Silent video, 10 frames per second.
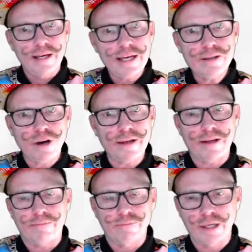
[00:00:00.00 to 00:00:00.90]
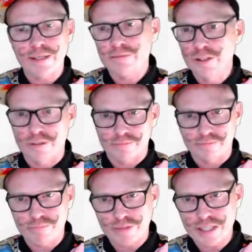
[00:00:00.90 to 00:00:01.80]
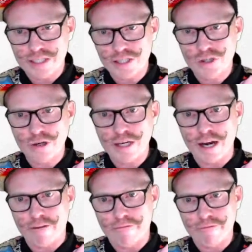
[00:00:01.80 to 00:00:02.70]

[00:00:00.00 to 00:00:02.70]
Either other, right? Look, this is good enough.